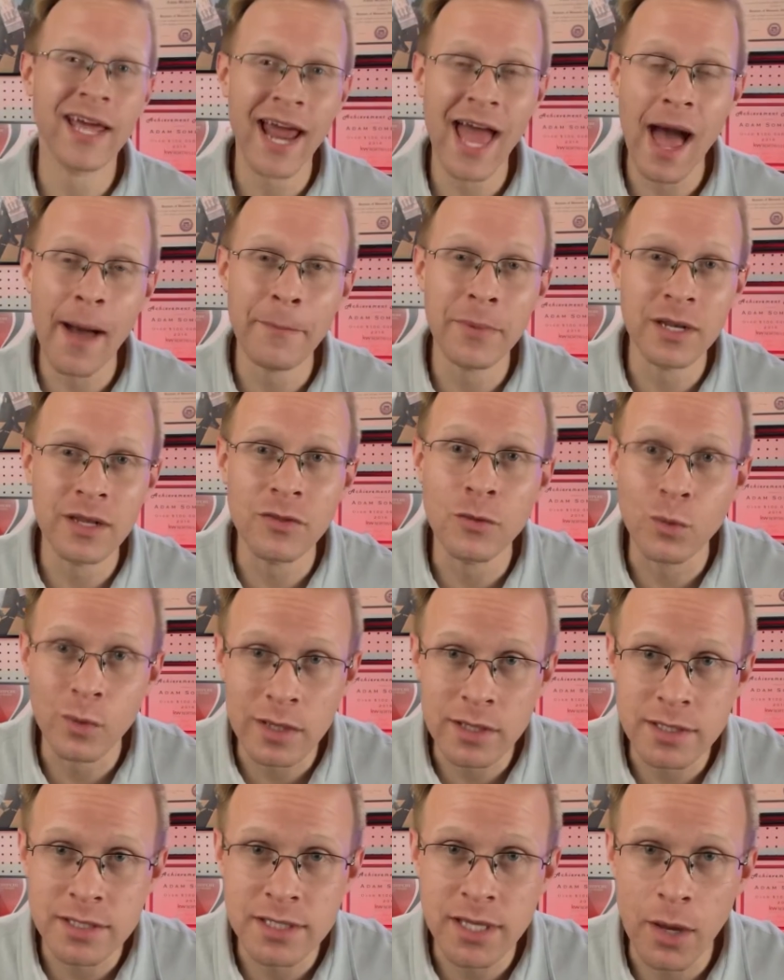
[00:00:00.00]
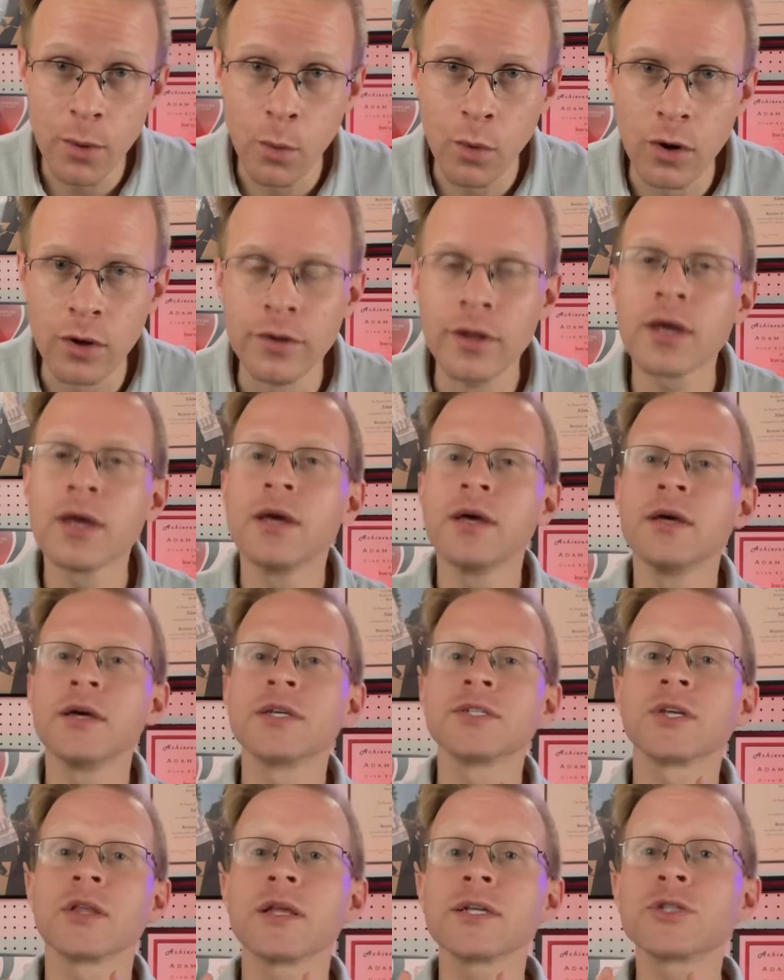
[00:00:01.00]
happened in the real estate world.
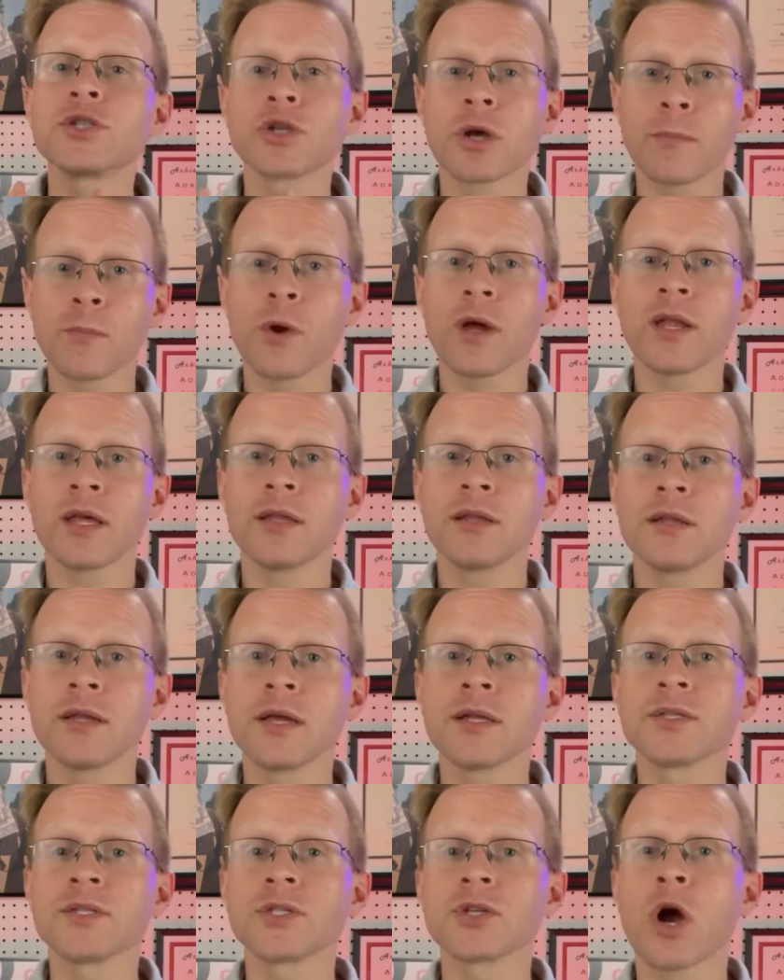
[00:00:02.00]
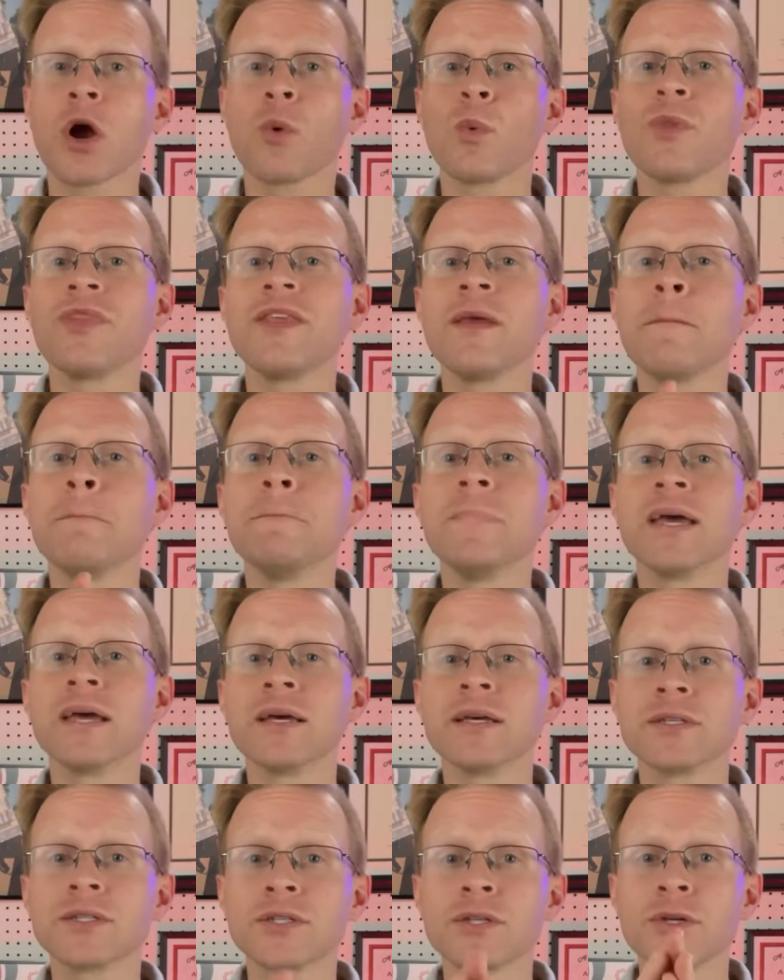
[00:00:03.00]
So let's jump right in and start with the
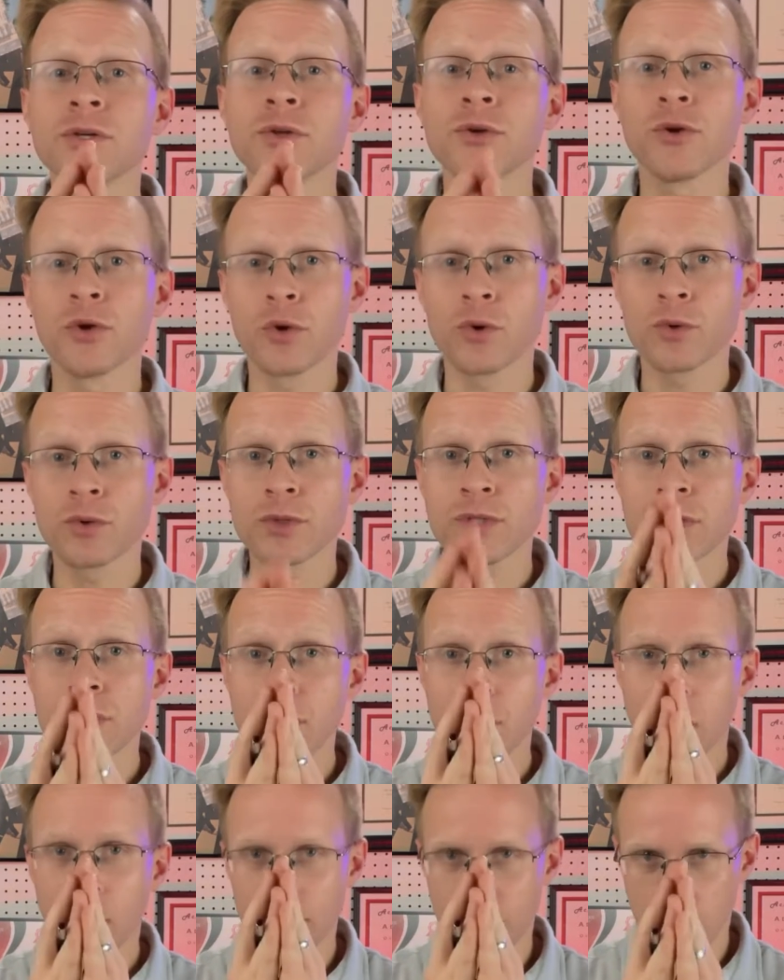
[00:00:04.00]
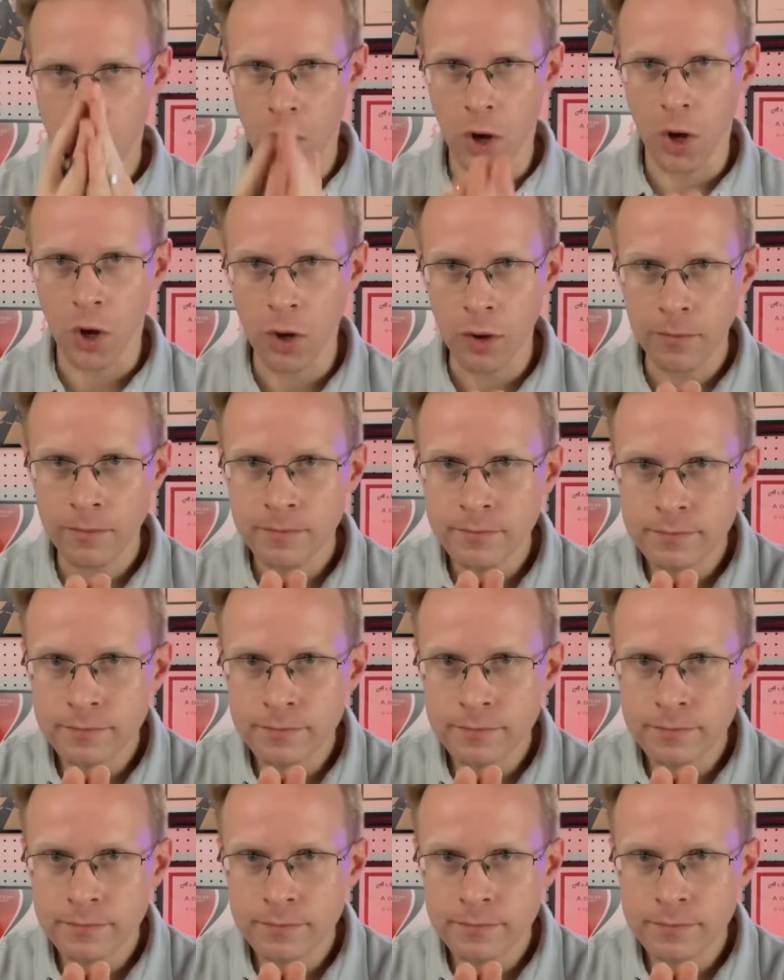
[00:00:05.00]
biggest news of all.